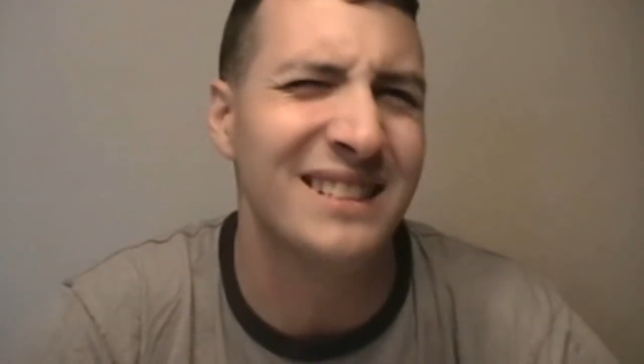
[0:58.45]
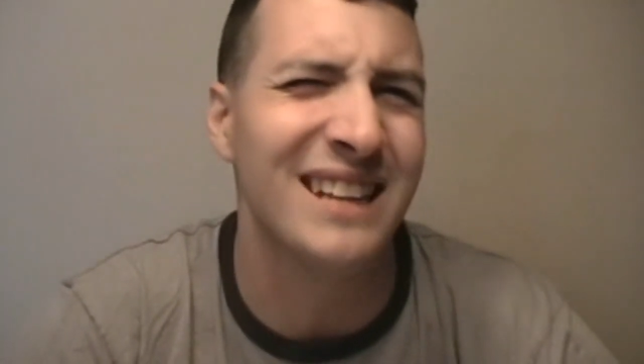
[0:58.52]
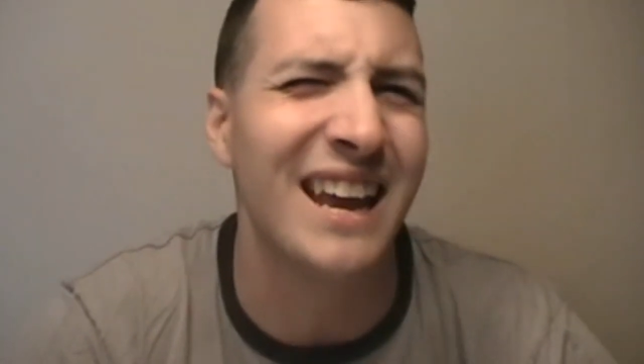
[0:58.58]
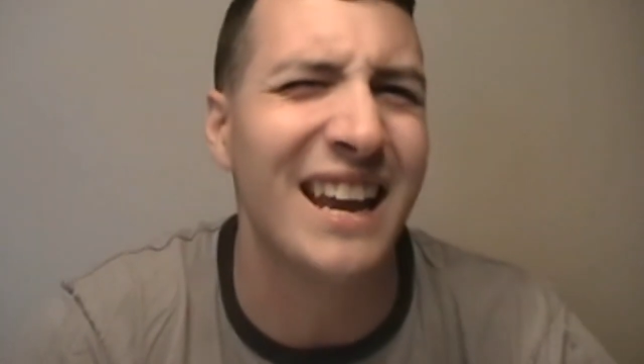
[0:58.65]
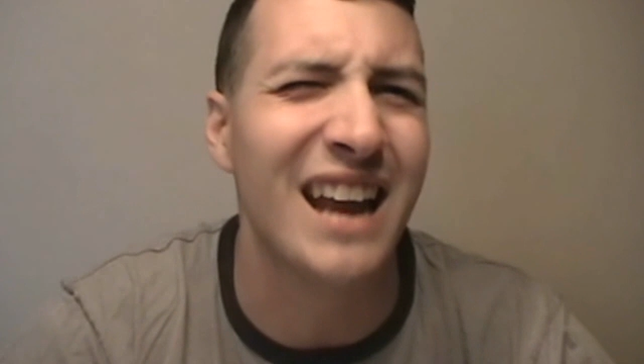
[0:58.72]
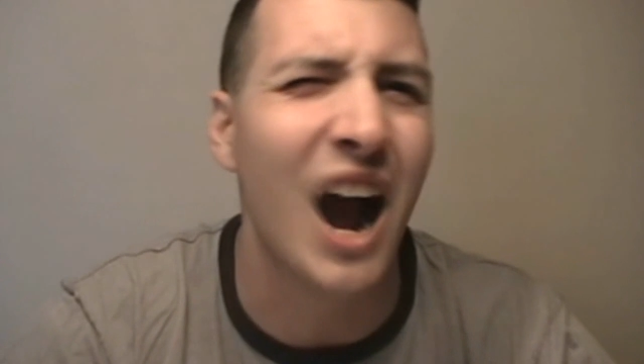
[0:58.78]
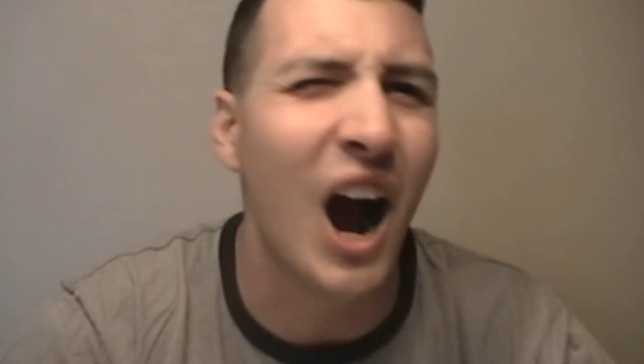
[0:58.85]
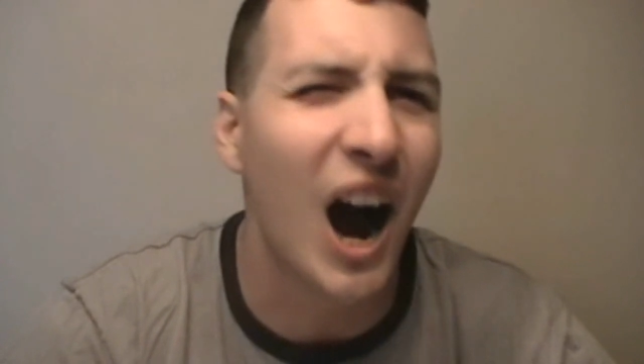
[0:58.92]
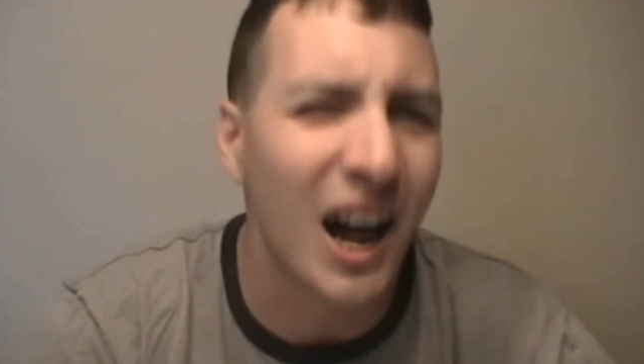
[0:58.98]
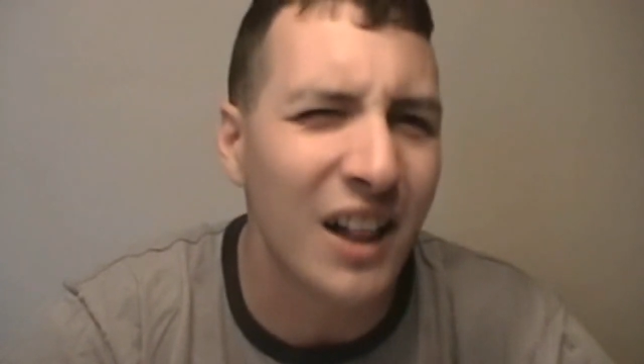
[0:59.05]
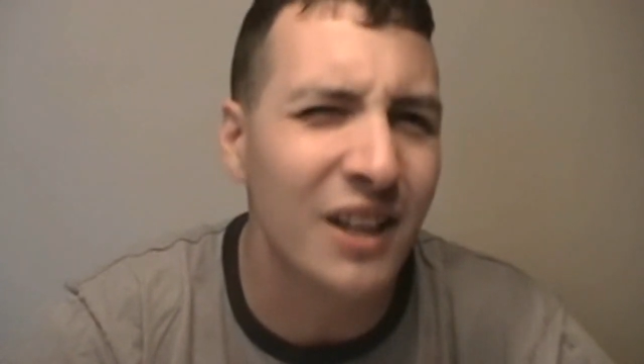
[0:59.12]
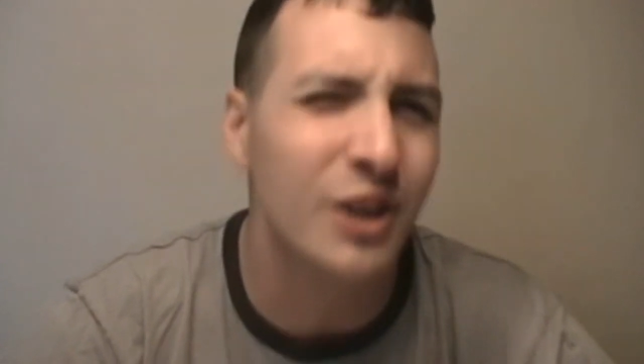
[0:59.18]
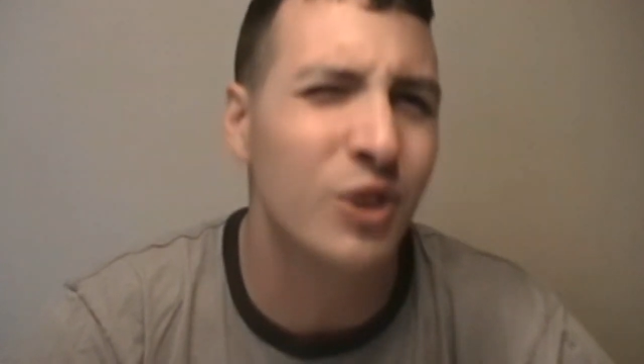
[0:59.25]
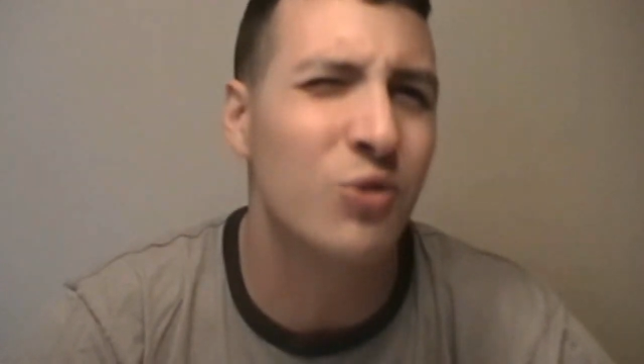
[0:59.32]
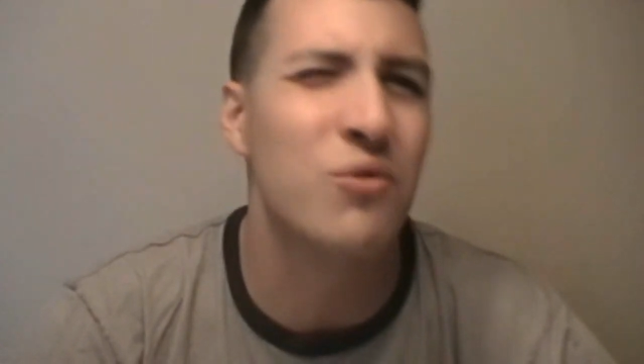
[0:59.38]
a
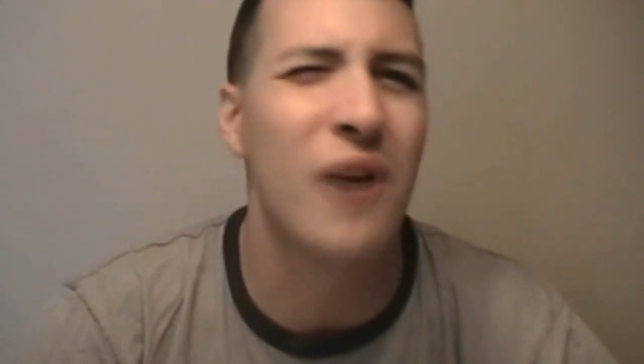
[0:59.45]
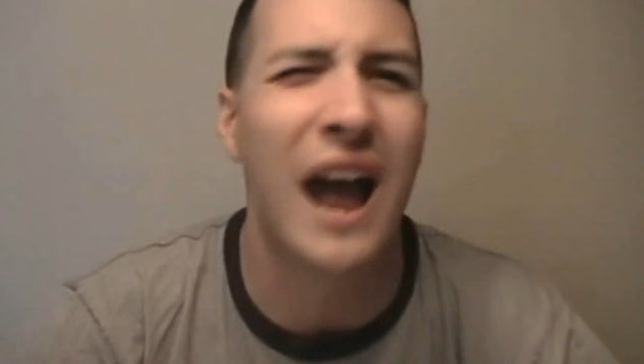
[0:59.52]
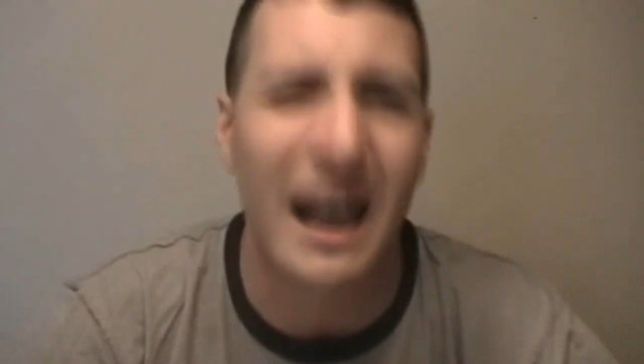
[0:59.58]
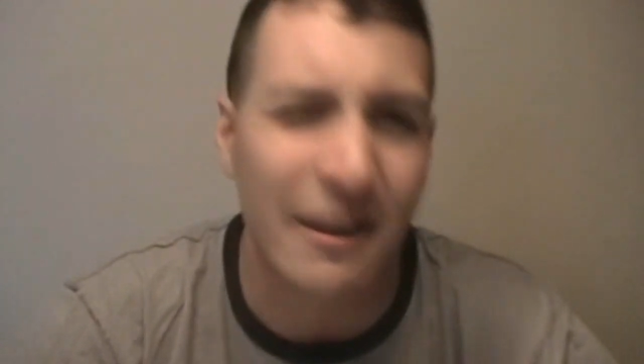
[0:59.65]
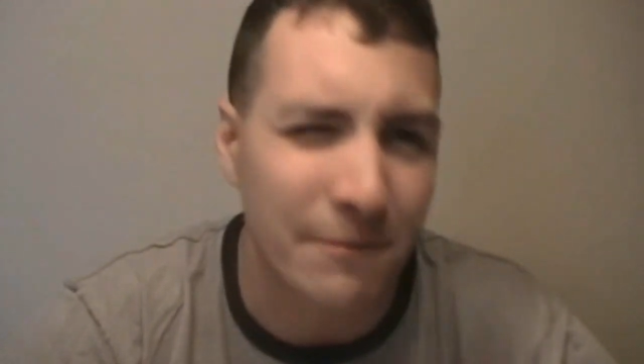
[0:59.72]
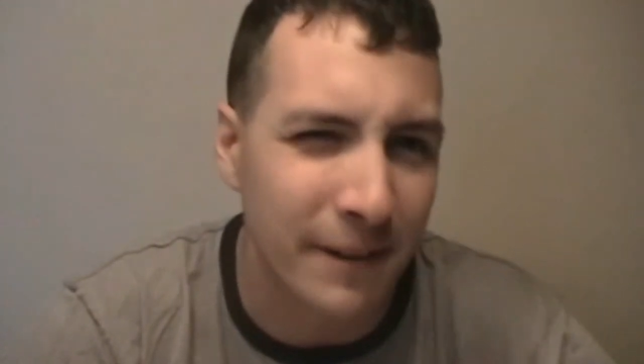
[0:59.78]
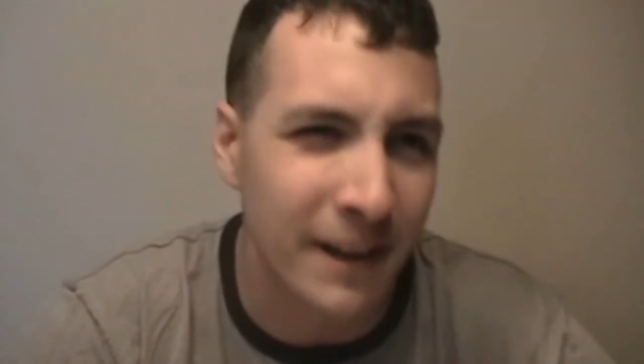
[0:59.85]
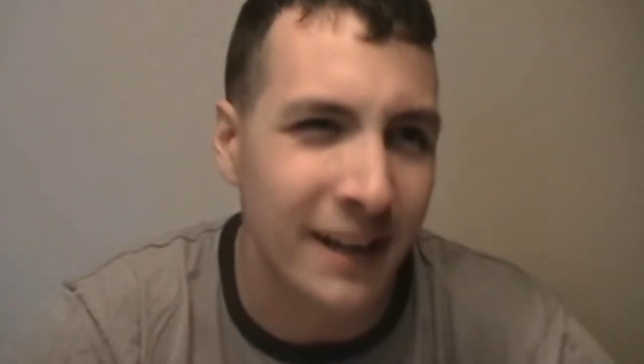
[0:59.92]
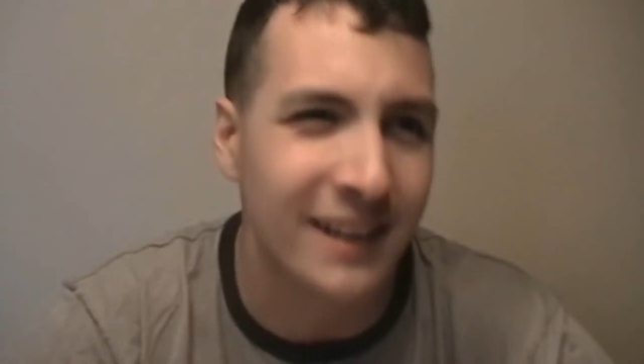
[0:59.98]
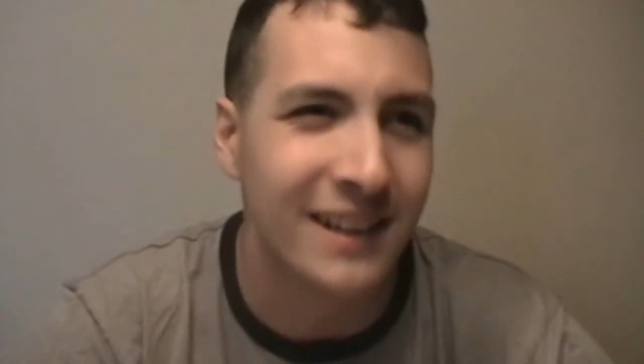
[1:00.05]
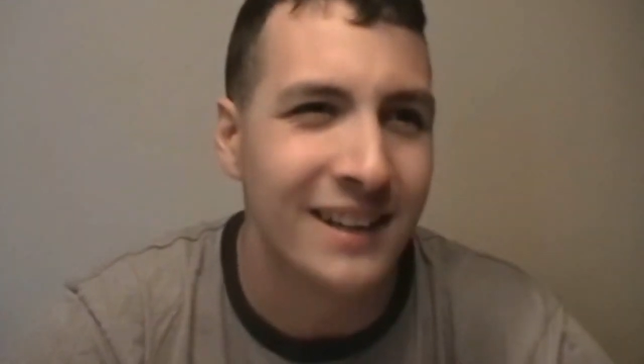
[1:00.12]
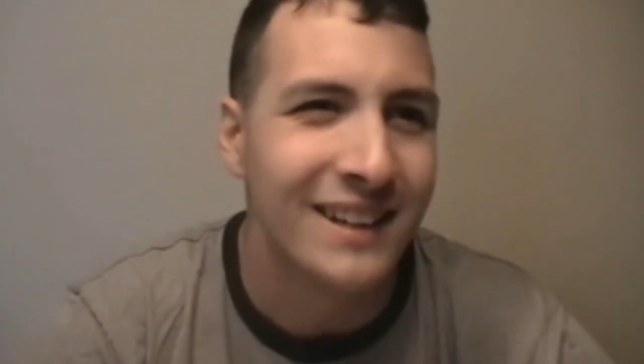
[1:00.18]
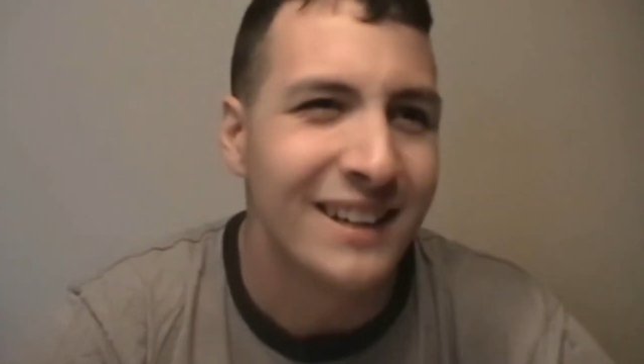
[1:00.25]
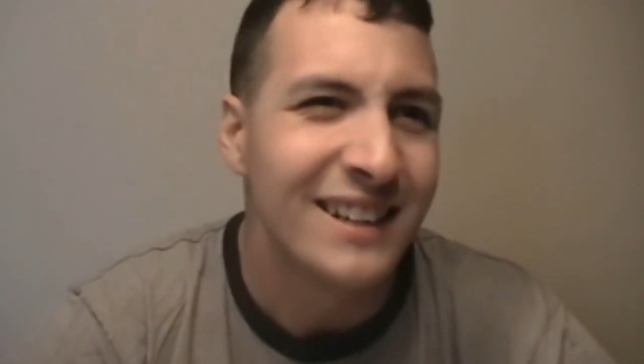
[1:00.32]
holographic,